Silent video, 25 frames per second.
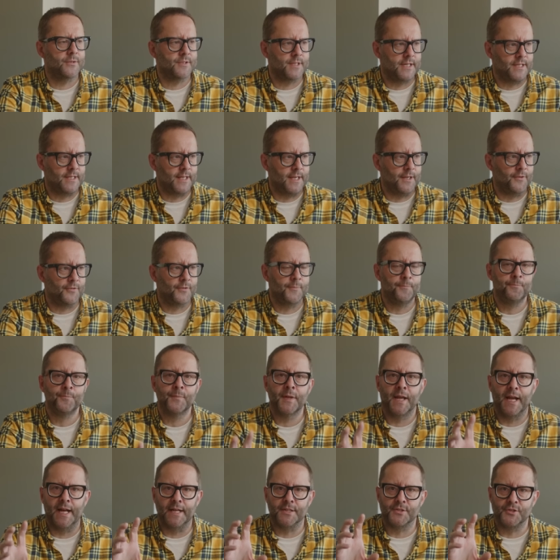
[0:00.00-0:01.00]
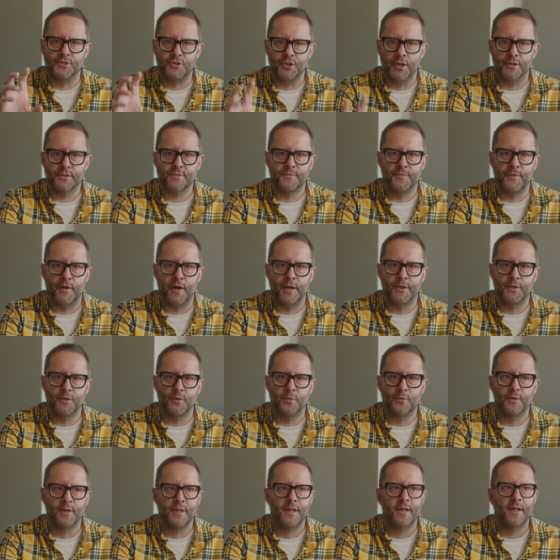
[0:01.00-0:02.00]
CDs. It's just
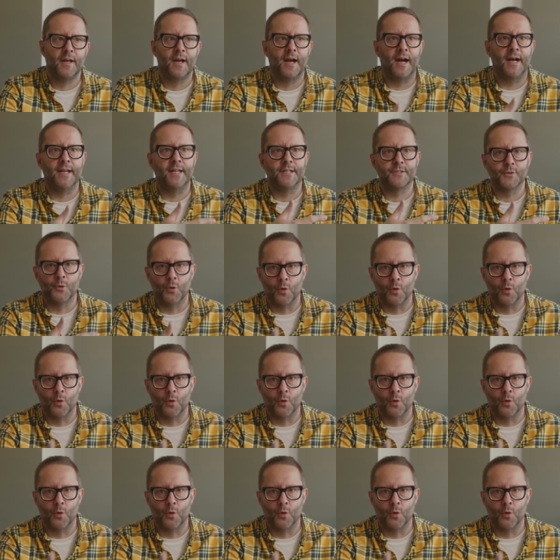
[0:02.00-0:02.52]
vinyl and it's